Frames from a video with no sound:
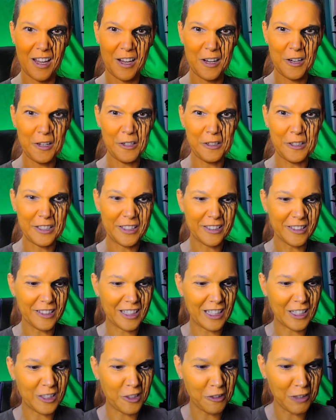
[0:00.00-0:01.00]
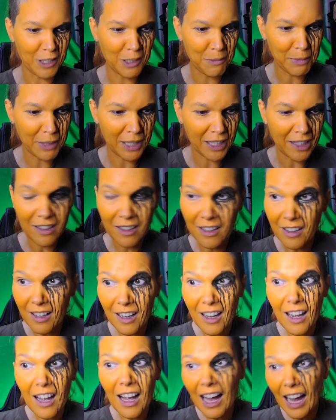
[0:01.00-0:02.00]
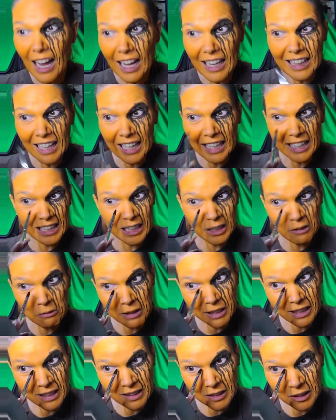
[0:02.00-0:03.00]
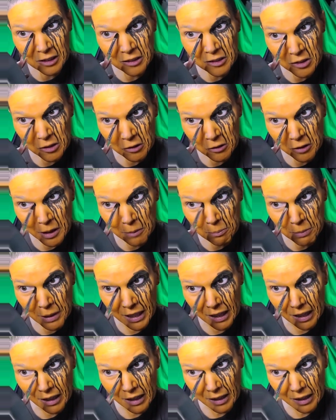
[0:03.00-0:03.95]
Oh, it's looking creepy. I like it when it looks creepy.